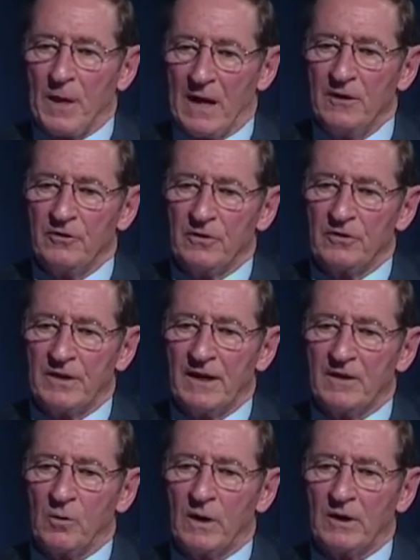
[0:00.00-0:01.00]
And you just
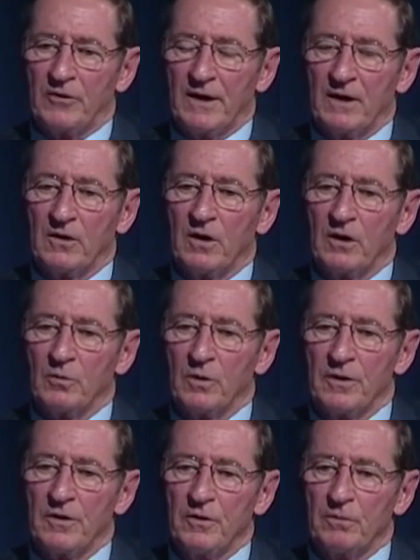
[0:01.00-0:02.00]
take the one credit card
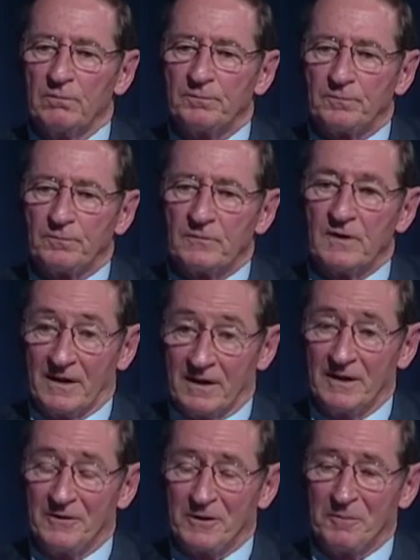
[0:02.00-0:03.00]
with you in
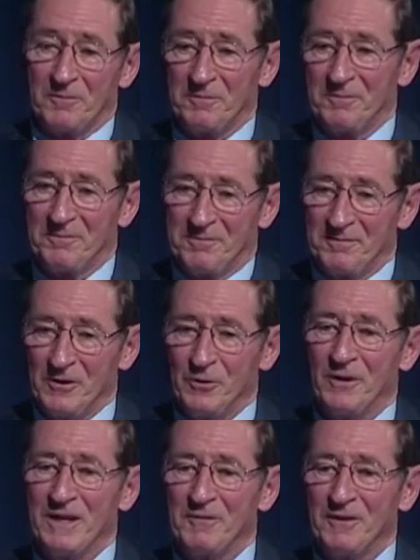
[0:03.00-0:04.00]
case
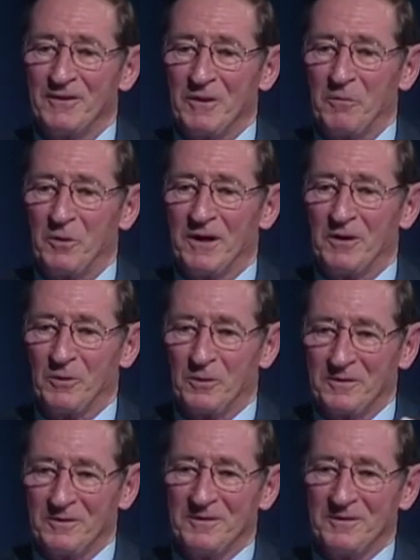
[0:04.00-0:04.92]
you leave it somewhere or